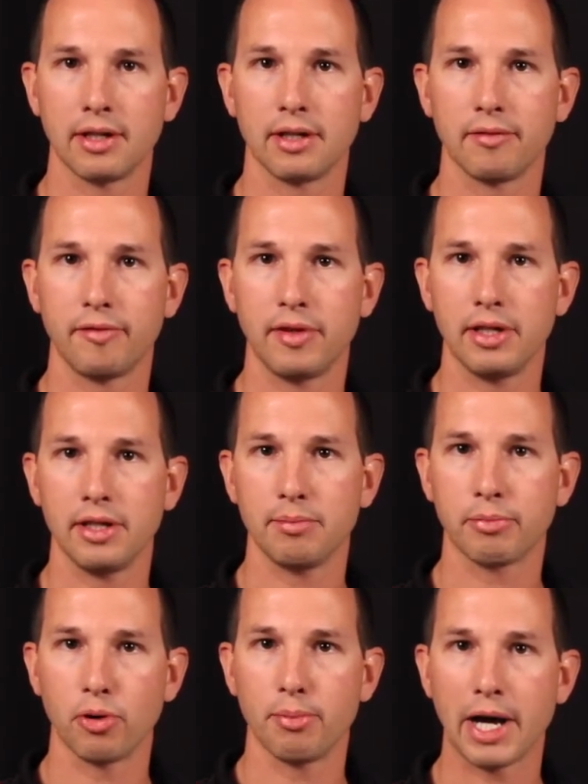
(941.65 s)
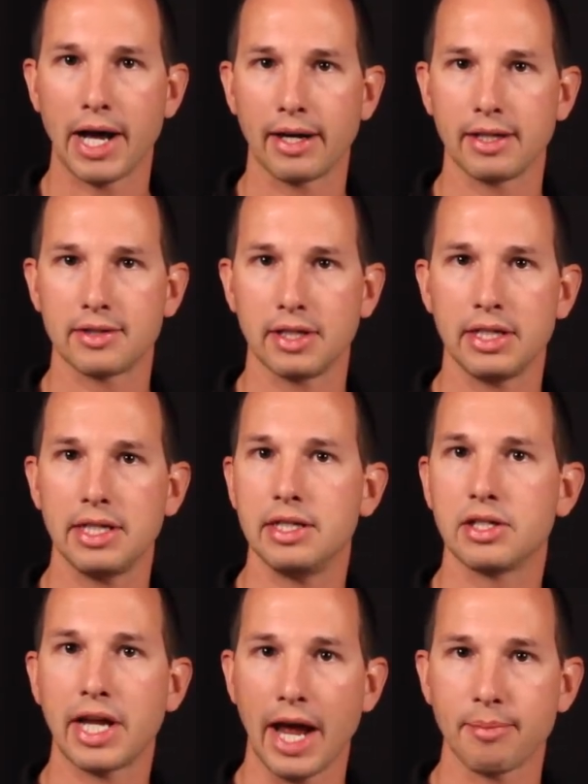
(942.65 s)
of the probiotics in
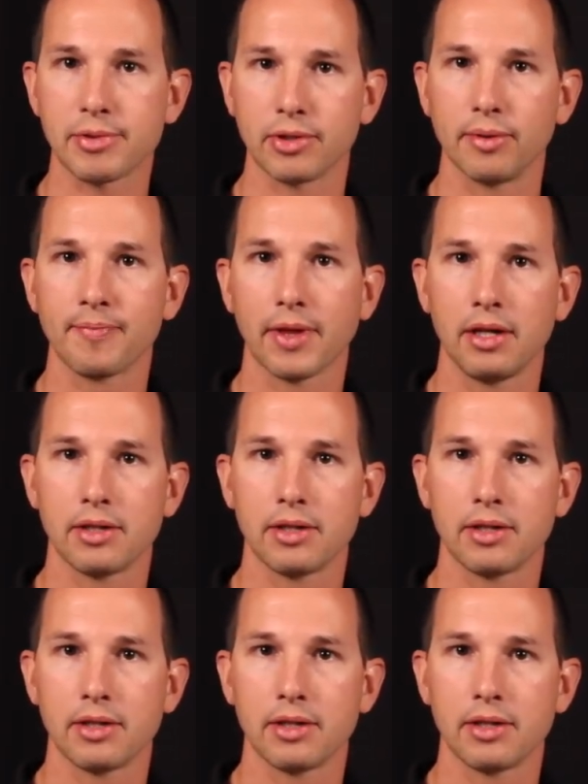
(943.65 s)
each capsule.